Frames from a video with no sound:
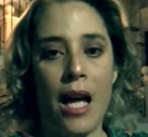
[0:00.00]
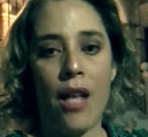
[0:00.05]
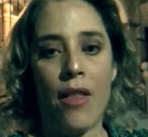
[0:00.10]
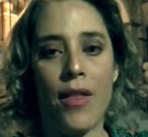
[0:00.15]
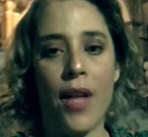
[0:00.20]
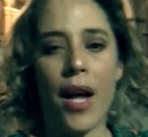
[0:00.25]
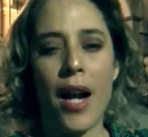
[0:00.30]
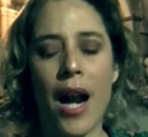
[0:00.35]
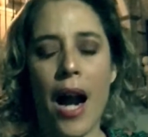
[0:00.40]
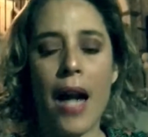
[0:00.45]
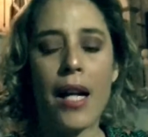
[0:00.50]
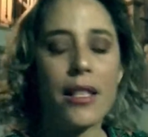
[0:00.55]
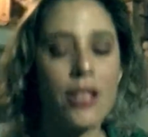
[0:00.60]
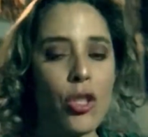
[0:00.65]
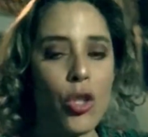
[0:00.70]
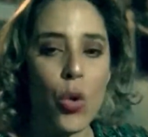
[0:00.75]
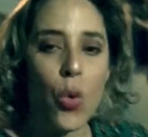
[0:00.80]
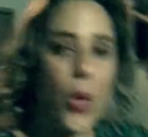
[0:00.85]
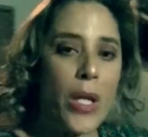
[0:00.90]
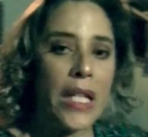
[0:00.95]
that are
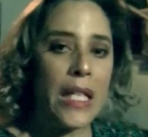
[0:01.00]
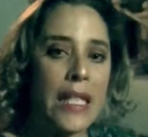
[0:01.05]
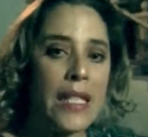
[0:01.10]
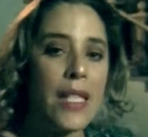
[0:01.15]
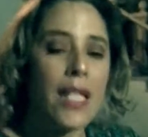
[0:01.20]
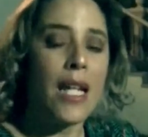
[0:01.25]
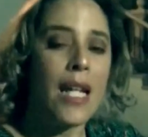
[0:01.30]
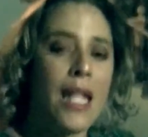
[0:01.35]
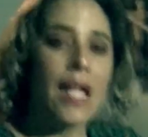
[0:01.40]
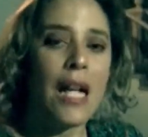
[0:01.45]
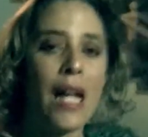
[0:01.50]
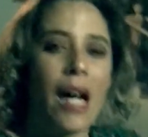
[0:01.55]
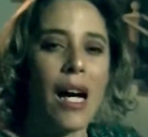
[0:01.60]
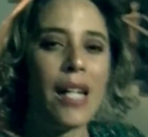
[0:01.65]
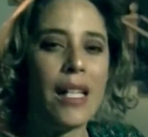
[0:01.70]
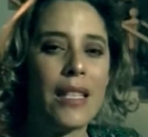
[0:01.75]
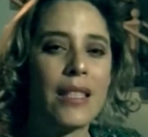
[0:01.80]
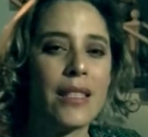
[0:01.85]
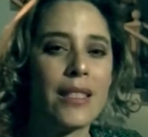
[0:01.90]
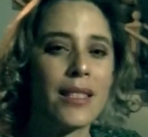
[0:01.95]
doing
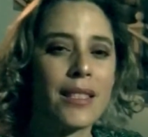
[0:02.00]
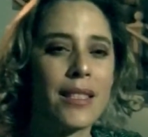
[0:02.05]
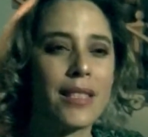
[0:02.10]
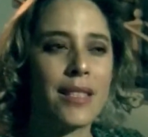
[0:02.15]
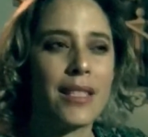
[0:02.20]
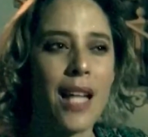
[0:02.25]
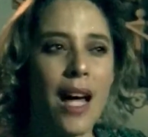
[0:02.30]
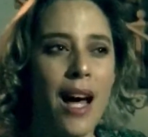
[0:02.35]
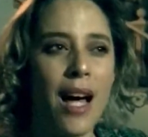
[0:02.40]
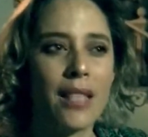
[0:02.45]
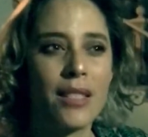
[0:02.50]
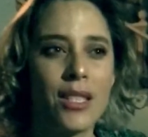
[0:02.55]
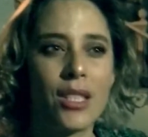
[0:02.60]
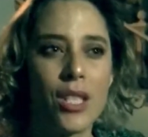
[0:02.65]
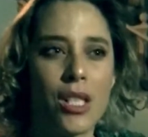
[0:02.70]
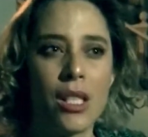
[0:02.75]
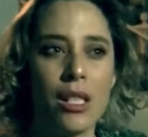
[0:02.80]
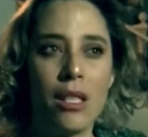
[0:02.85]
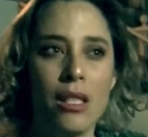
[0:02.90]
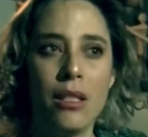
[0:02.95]
such
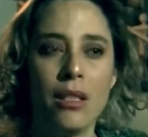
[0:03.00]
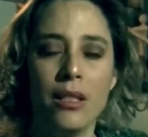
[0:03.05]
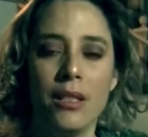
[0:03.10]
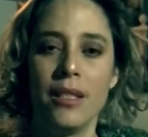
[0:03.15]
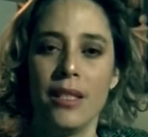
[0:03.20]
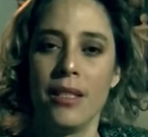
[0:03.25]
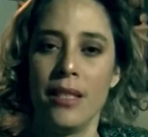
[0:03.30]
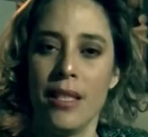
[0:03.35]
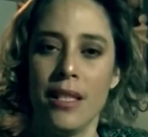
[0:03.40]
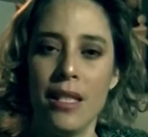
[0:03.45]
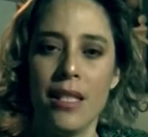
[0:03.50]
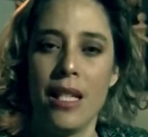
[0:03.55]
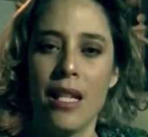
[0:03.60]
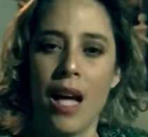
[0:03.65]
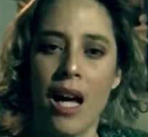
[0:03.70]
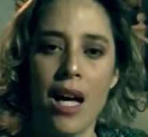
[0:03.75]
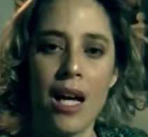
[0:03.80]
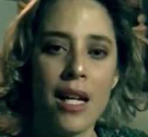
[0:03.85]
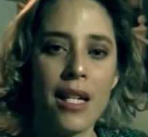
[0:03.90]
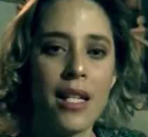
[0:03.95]
a
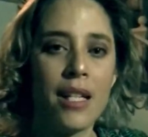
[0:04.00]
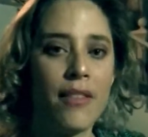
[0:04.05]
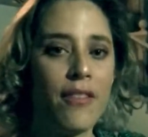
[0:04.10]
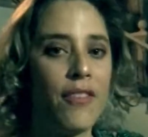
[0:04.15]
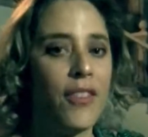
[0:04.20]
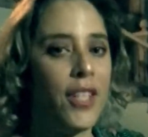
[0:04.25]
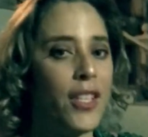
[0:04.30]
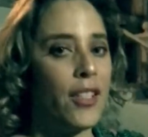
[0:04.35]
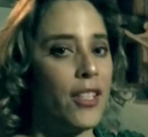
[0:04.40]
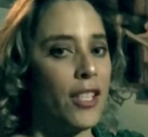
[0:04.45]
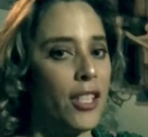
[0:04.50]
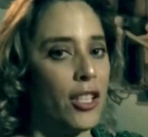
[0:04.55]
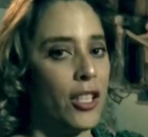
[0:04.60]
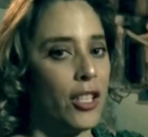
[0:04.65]
not a very